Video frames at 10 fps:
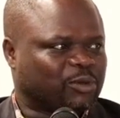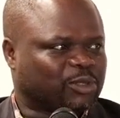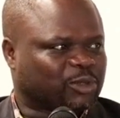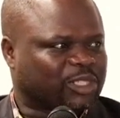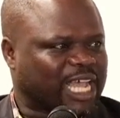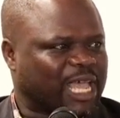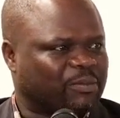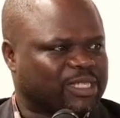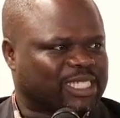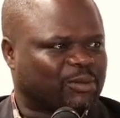to type,
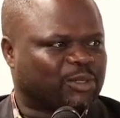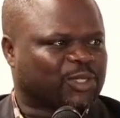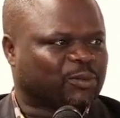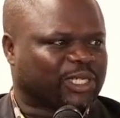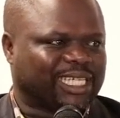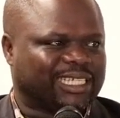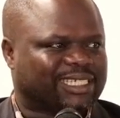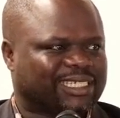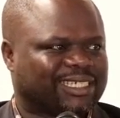is able to print,